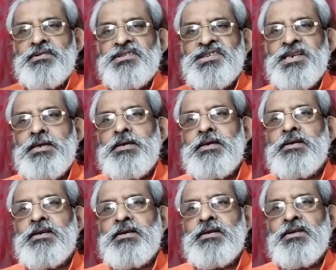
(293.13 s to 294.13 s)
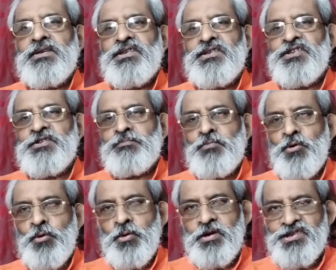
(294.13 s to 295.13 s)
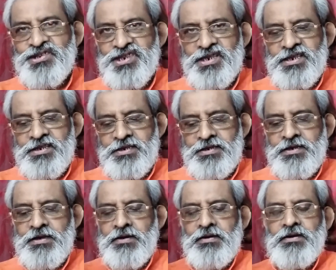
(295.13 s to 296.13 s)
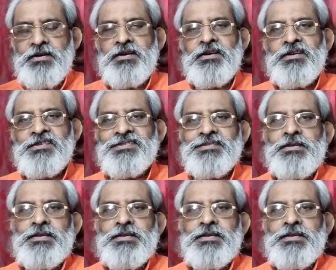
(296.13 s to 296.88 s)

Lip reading: Take small g as